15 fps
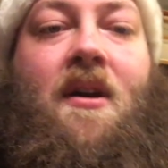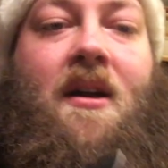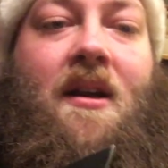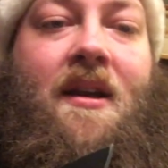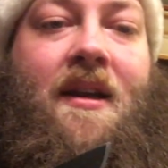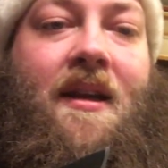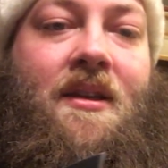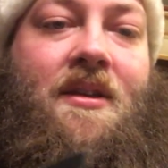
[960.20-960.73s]
got
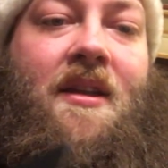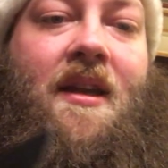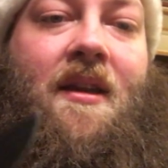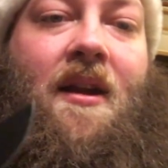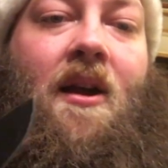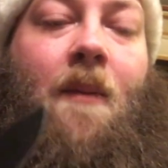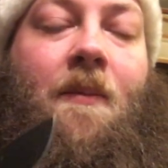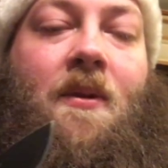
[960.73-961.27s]
it. I just hit
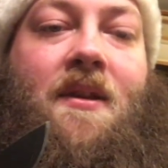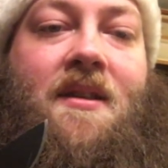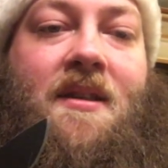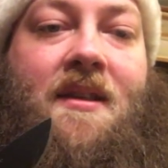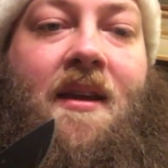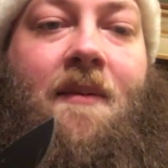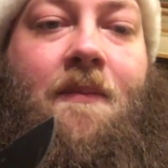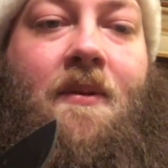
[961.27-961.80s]
a couple of
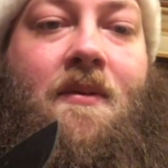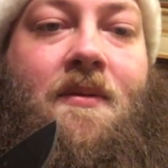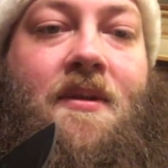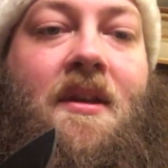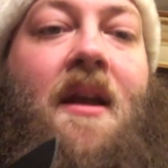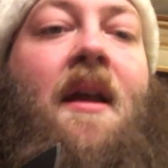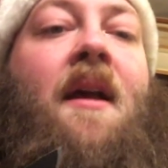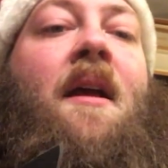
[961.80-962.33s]

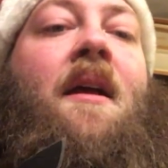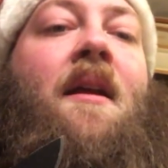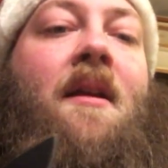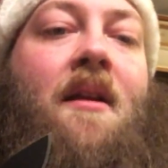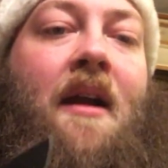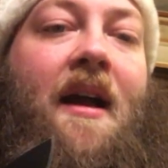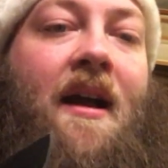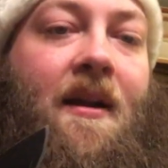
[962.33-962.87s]
staples,
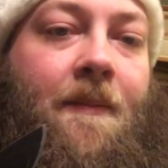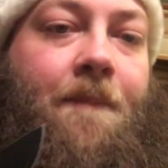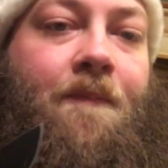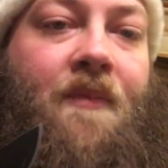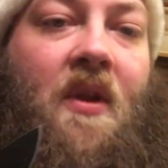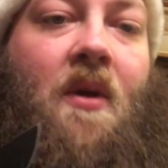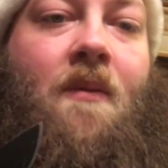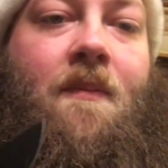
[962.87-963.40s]

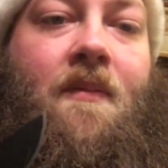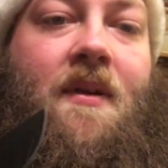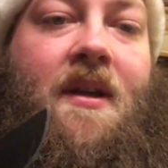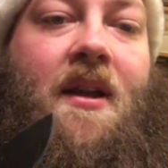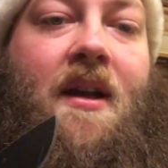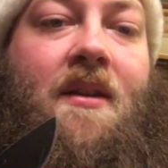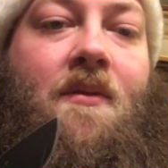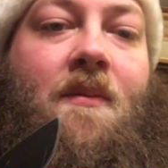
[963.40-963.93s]

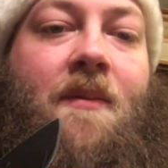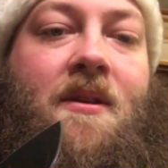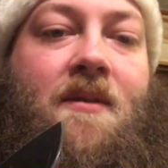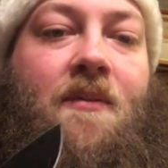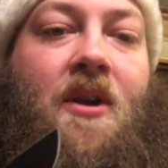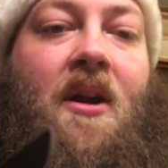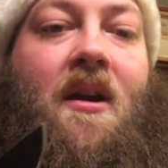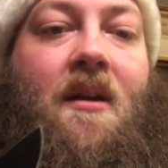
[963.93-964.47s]
cutting open
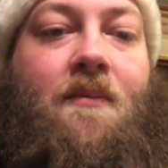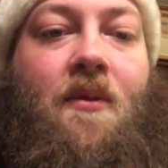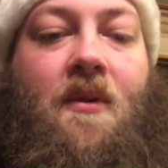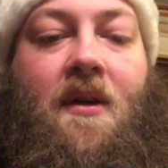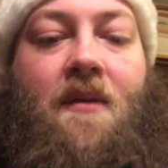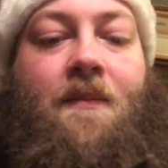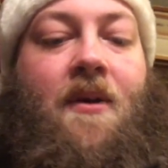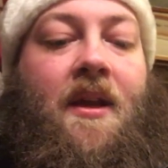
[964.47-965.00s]
some
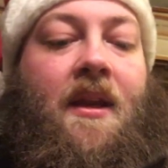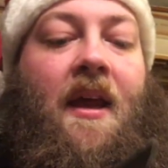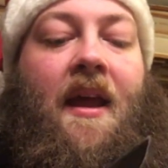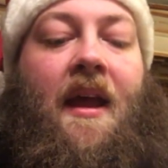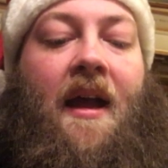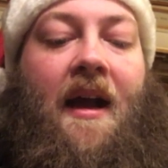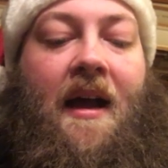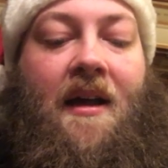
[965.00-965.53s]
cardboard, but
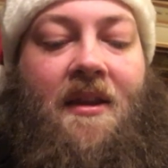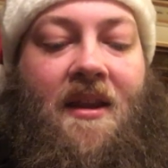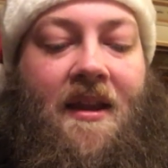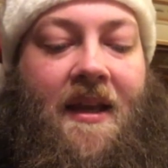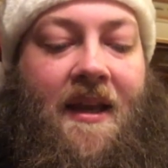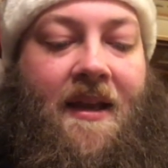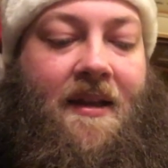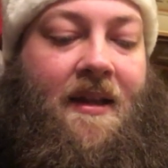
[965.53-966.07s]
other
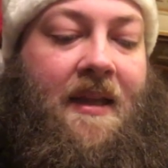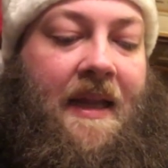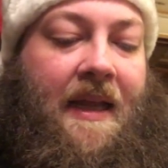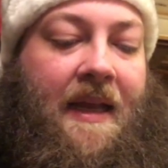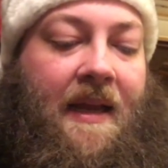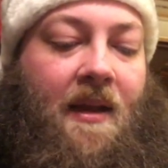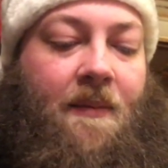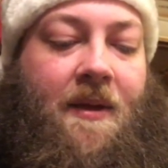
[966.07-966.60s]
than that,
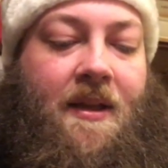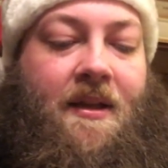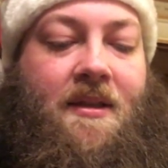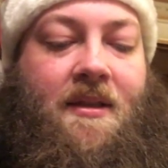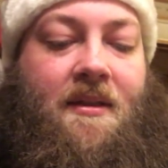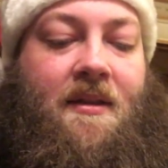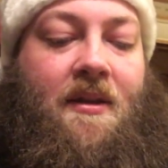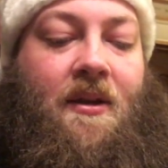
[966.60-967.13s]
I mean,
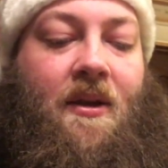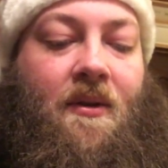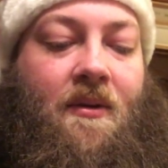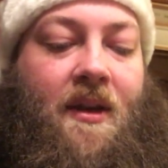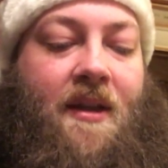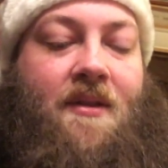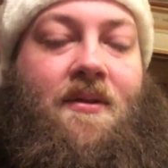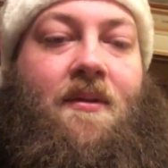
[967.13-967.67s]
the
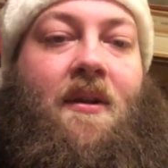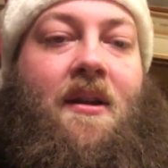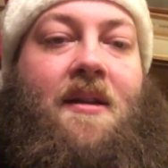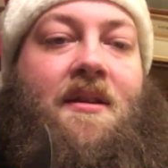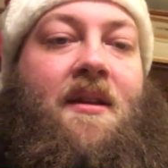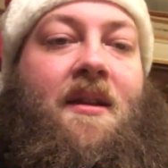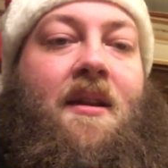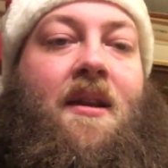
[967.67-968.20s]
coating is
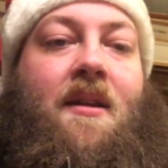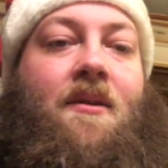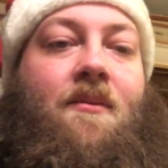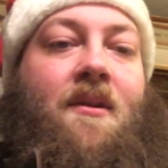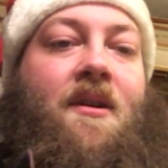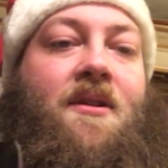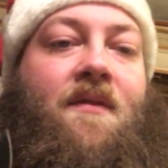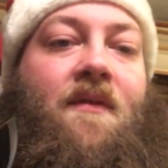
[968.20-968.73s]
honestly none the
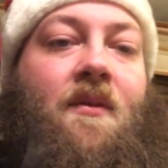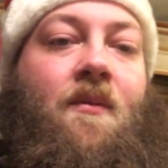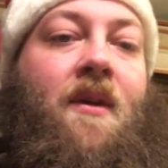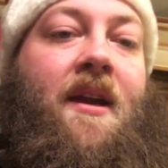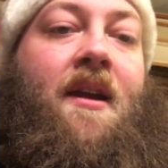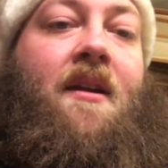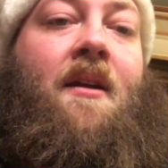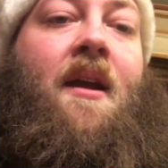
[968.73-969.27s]
worse for
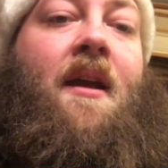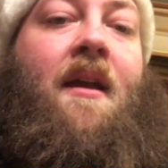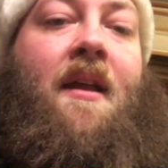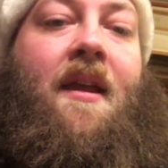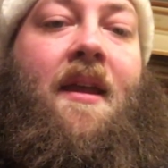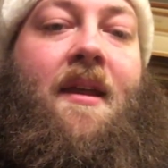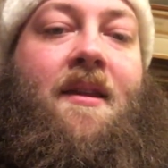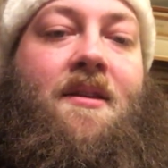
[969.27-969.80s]
wear.
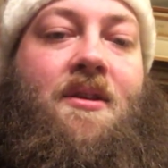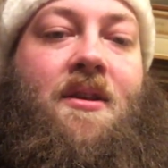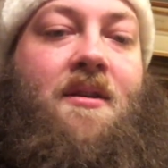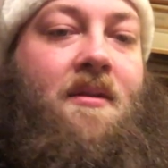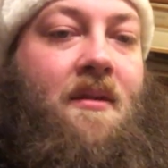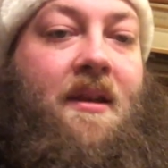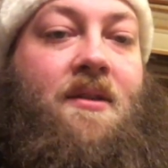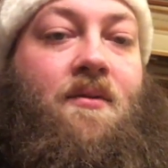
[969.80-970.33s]

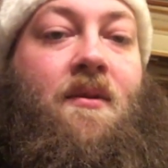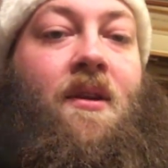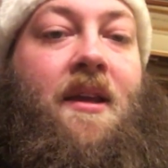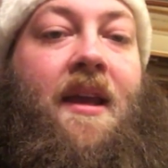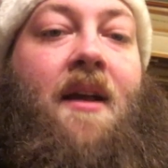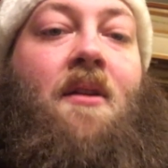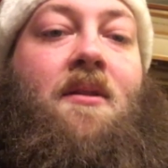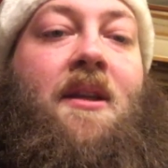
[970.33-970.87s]
It's
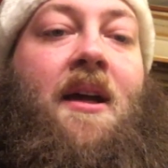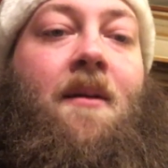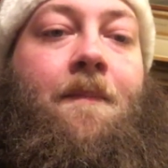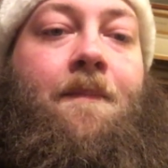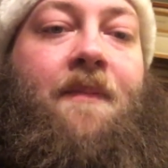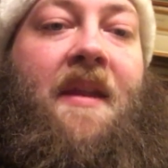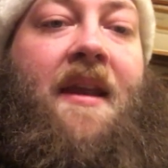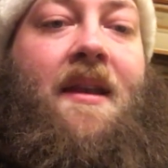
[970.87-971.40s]
really held up,
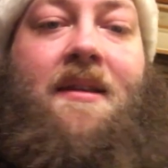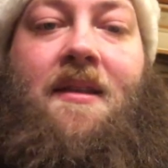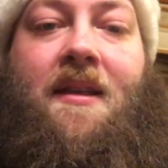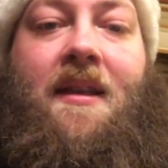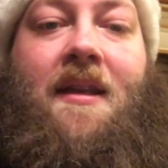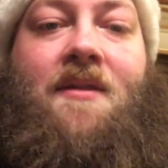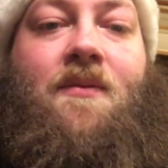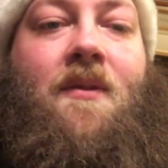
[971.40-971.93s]
and
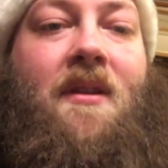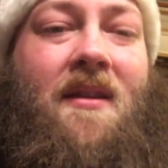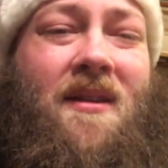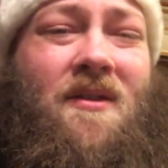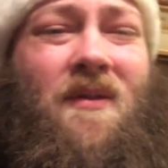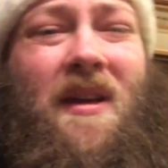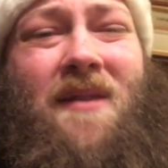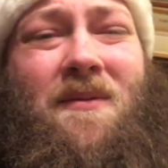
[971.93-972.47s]
that's one of the
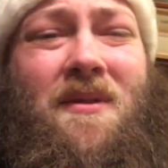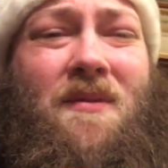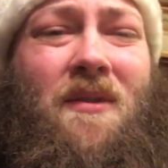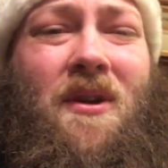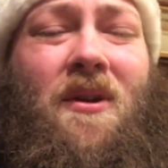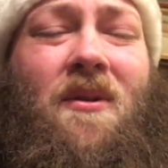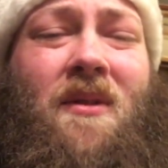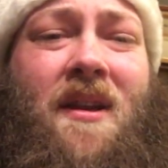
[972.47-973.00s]
things why
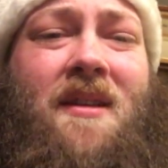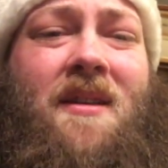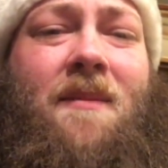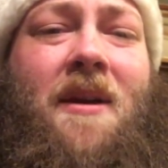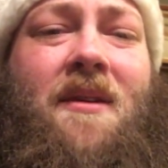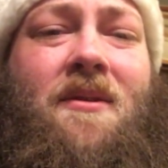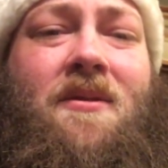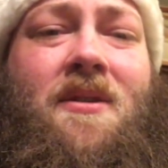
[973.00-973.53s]
with coatings I'm
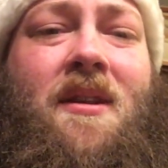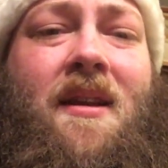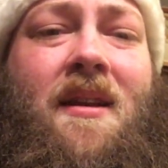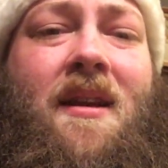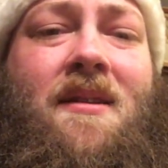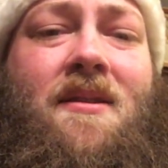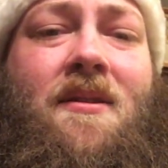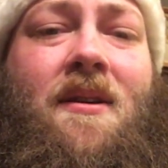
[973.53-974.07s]
not usually
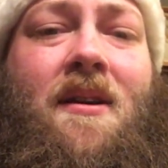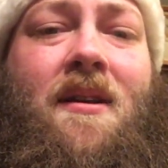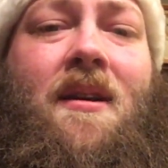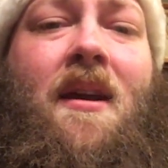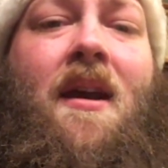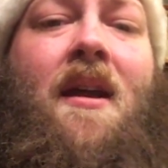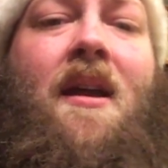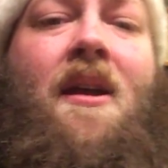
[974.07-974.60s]
nuts on,
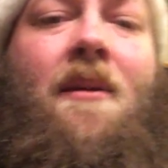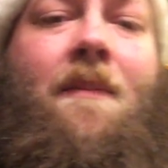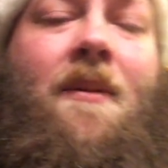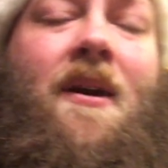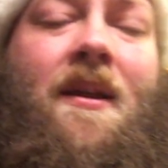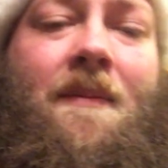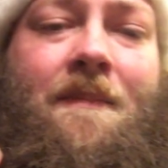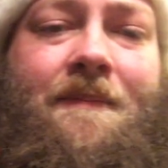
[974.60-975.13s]

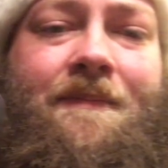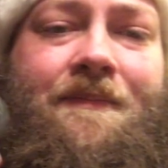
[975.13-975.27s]
but